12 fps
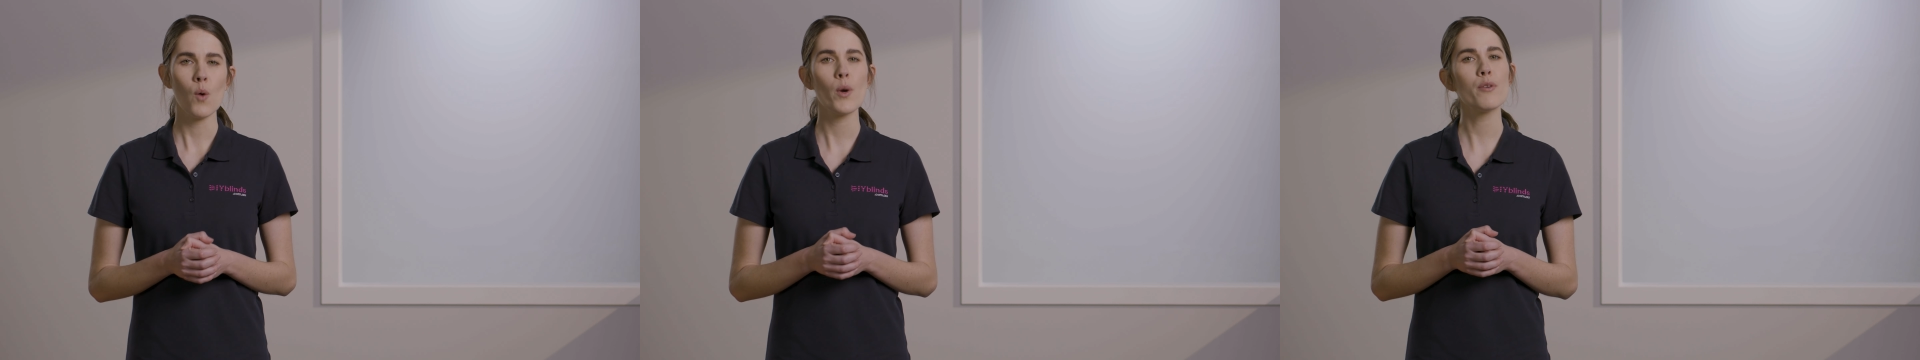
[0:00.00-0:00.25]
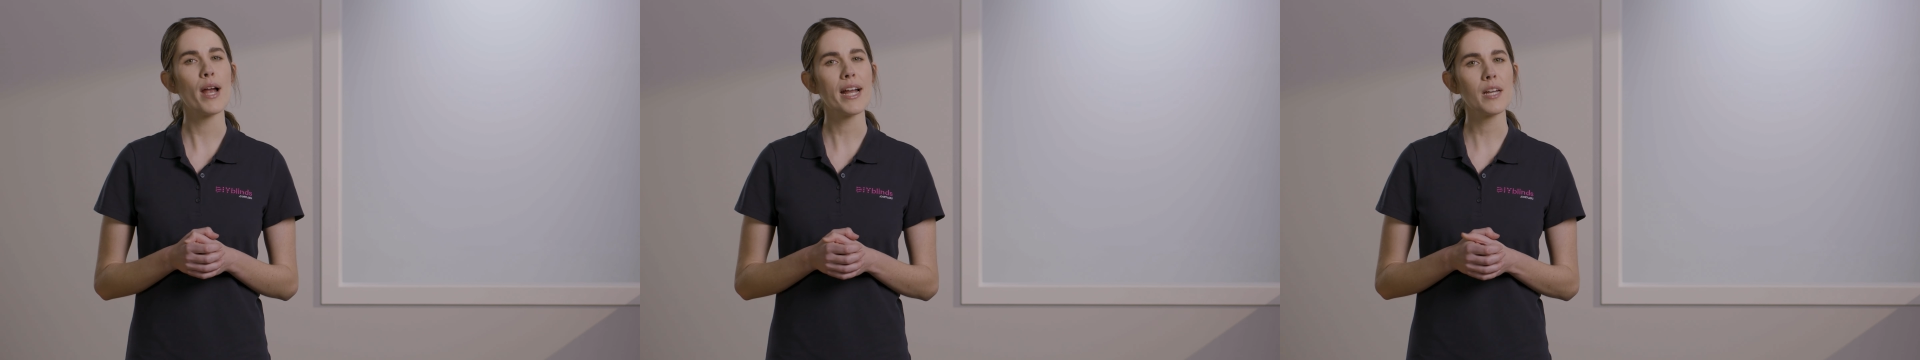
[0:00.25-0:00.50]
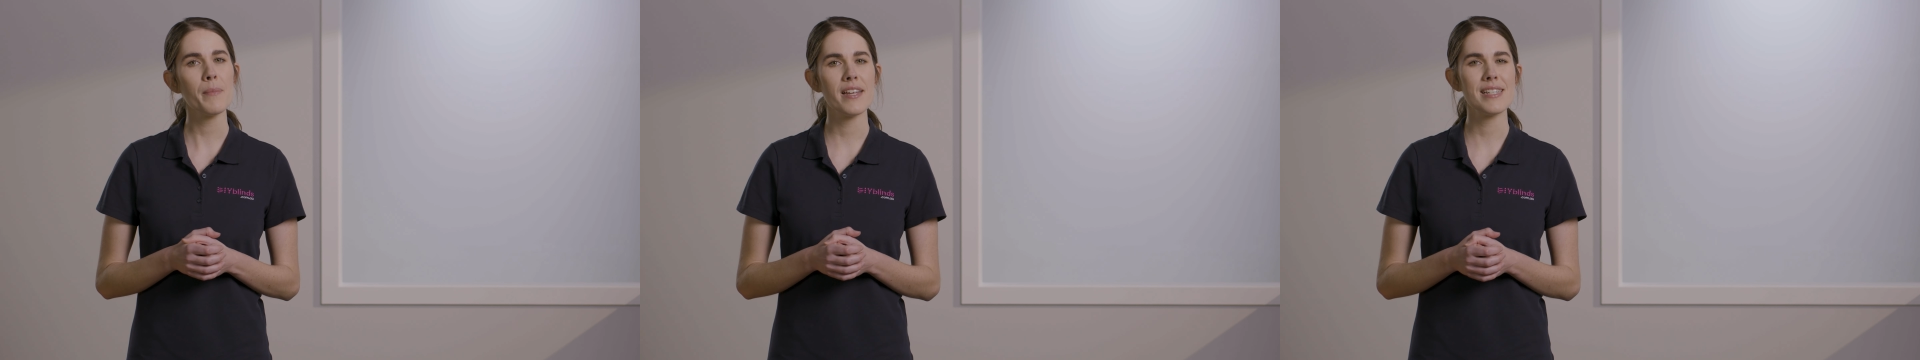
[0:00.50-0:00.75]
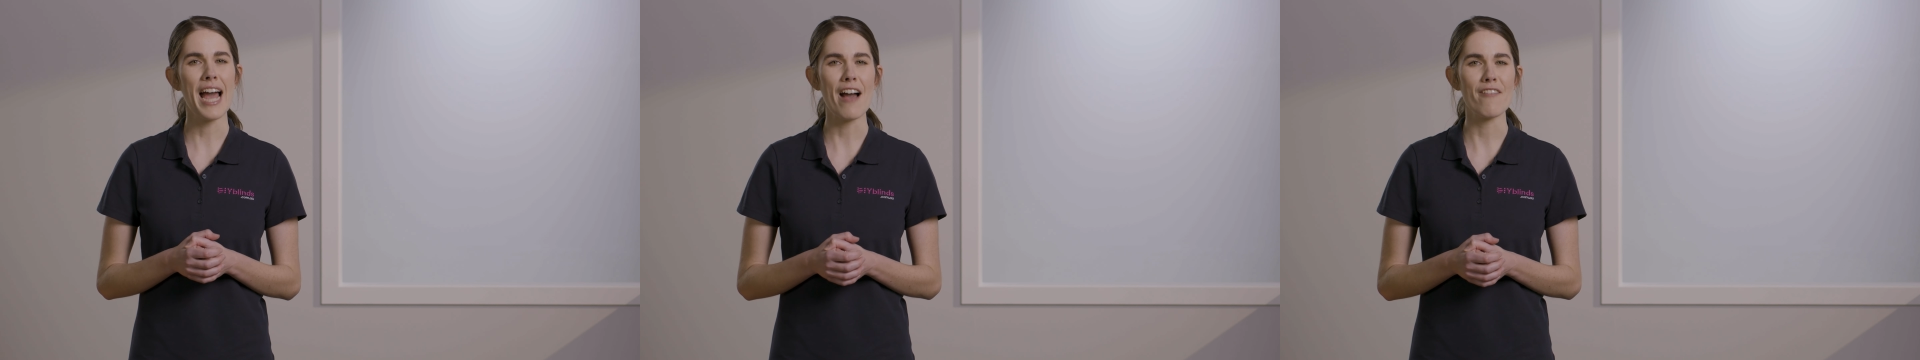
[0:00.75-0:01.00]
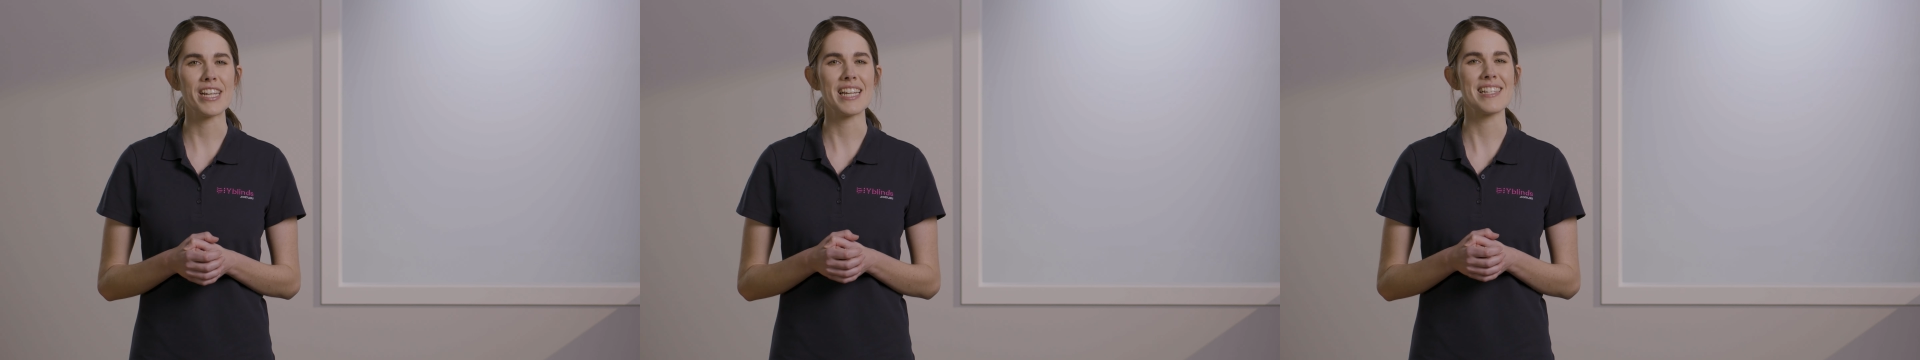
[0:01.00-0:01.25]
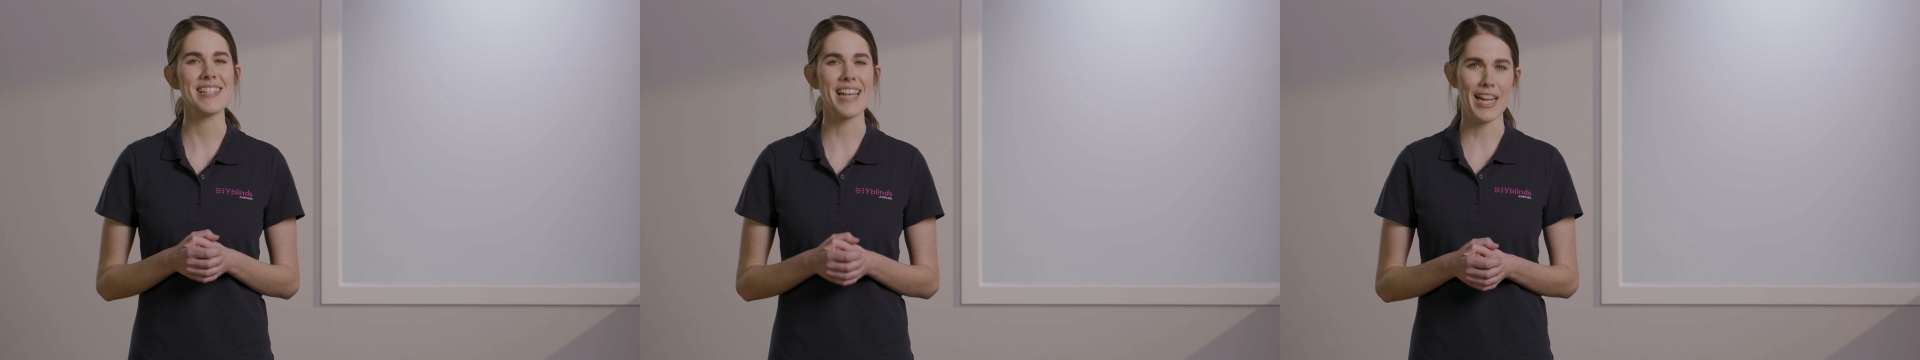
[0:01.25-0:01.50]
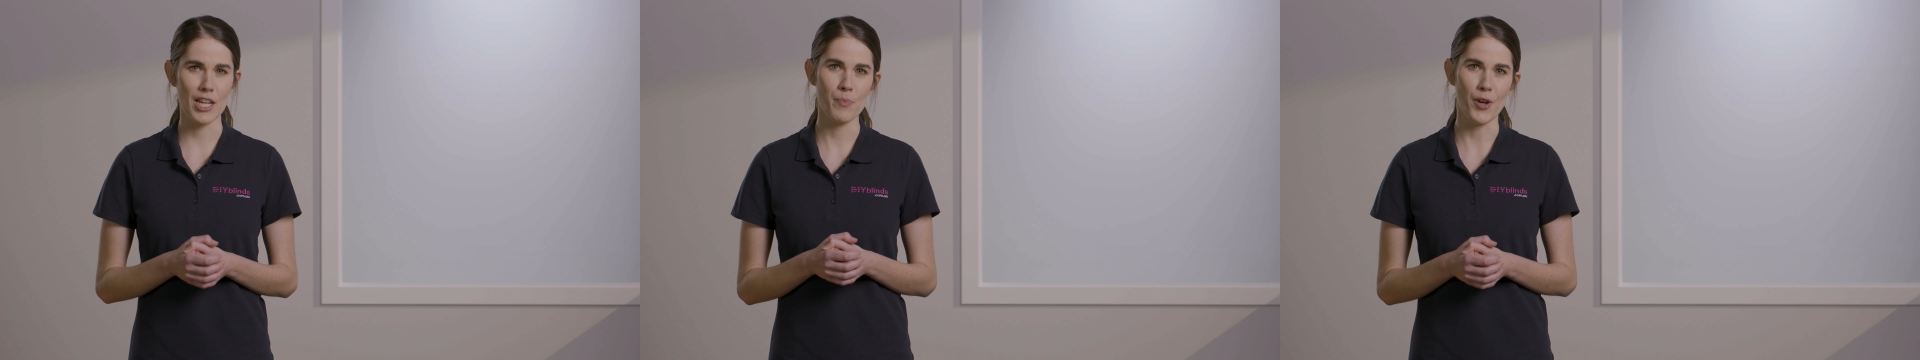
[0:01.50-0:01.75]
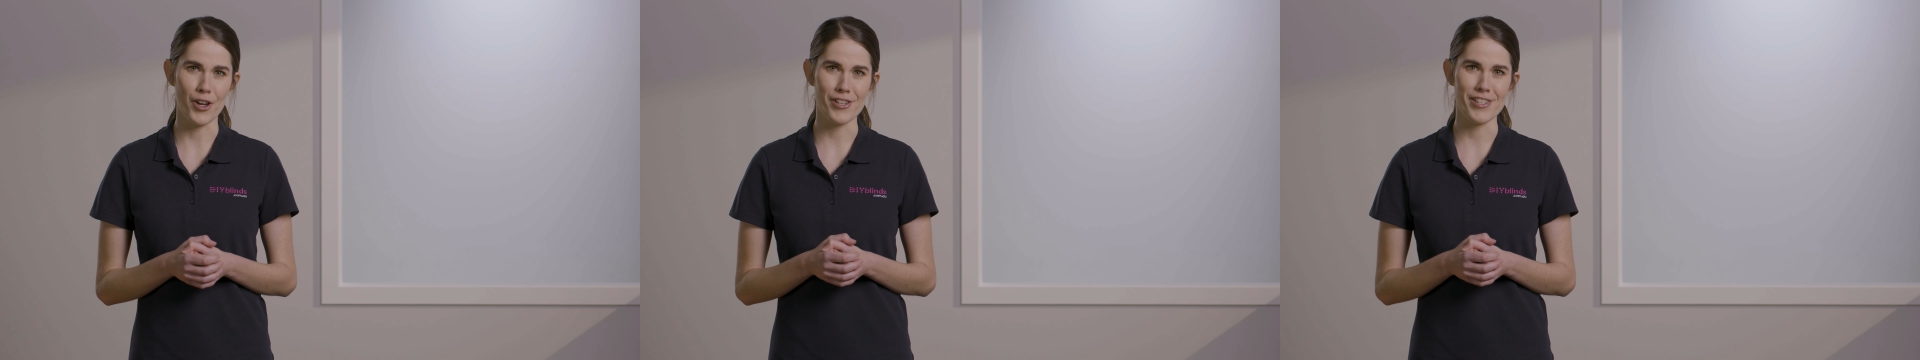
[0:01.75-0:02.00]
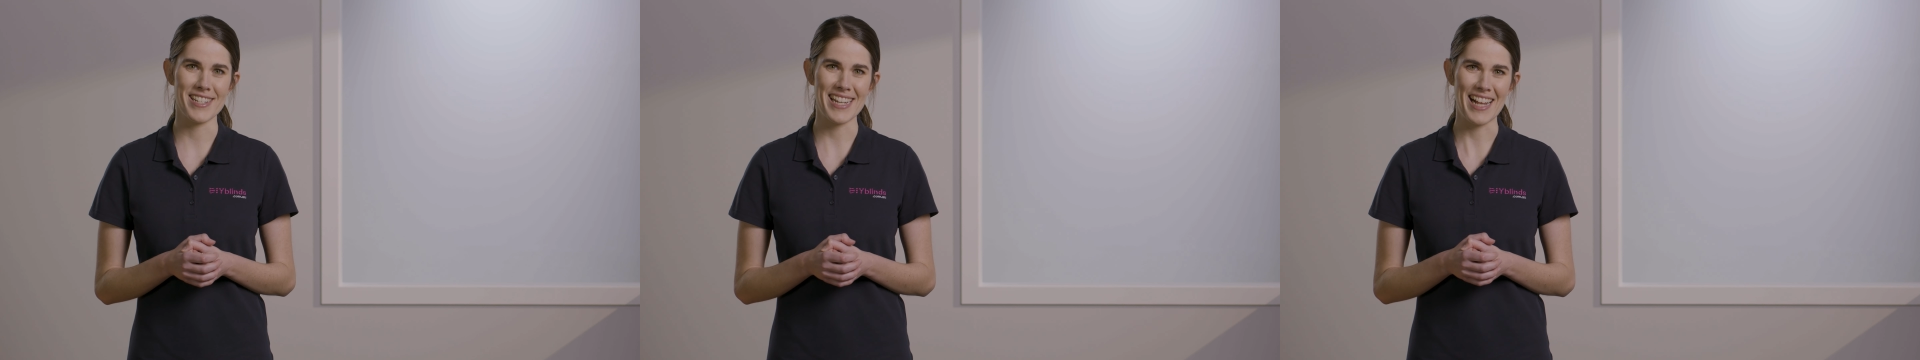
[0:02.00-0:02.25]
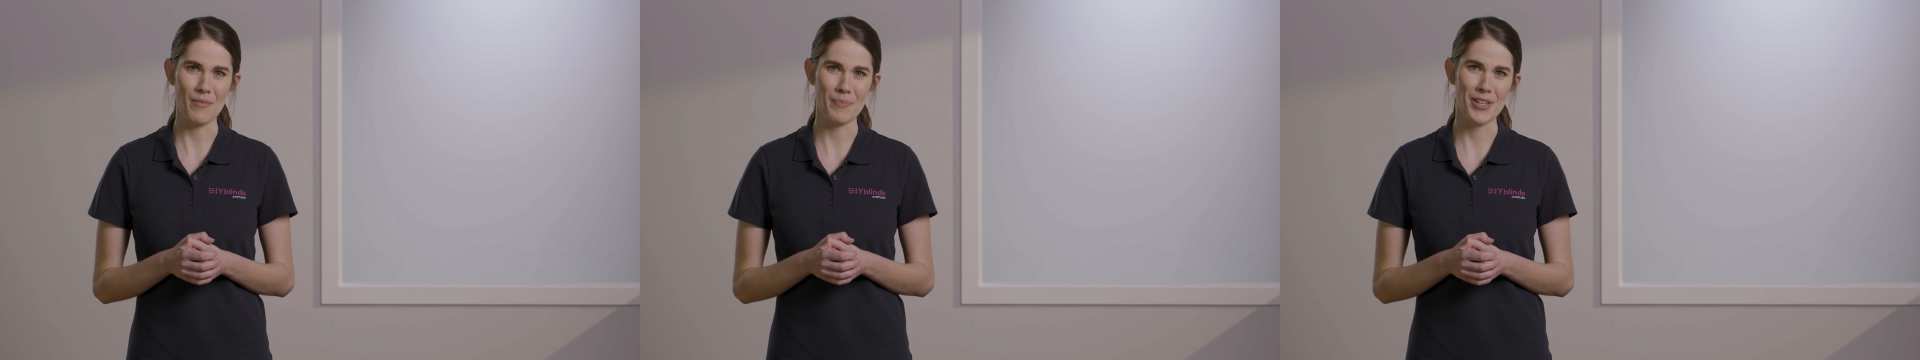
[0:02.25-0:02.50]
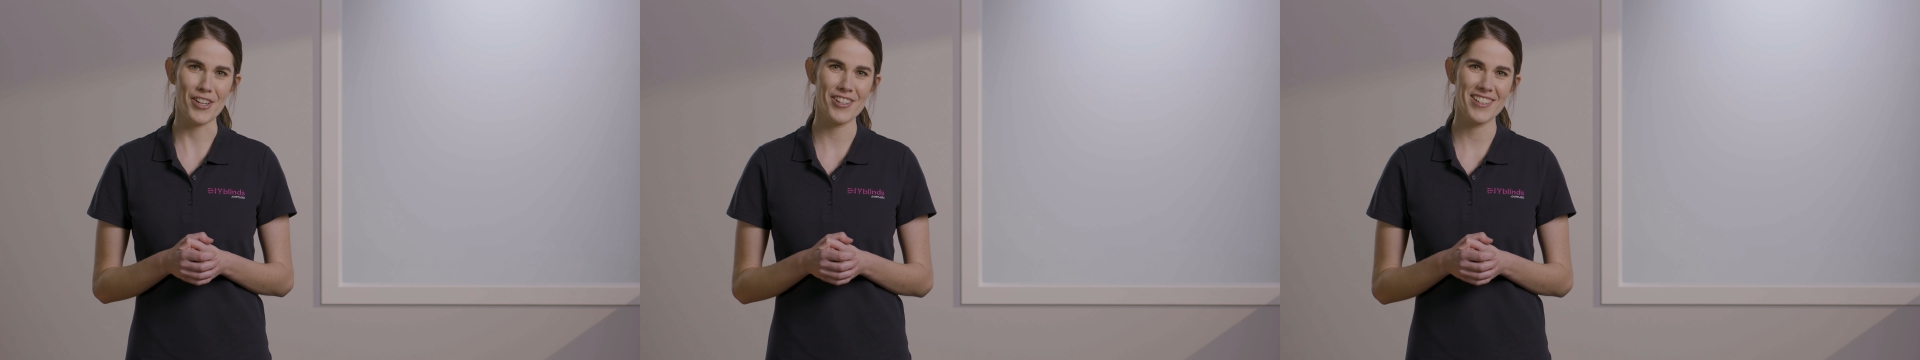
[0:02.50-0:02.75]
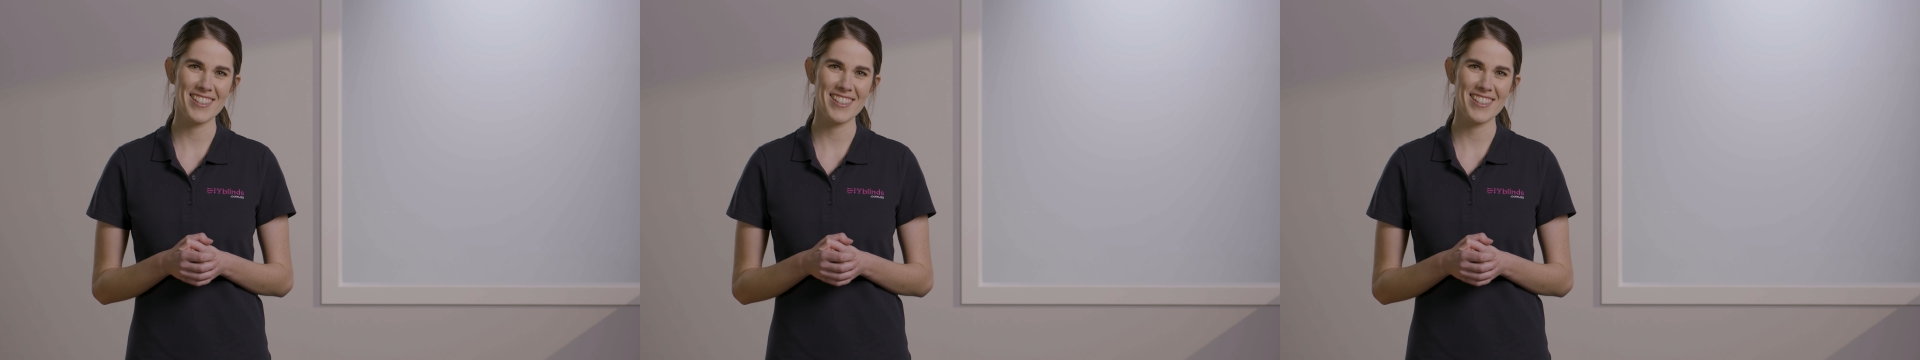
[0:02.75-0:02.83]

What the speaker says: we recommend having a second person to help you.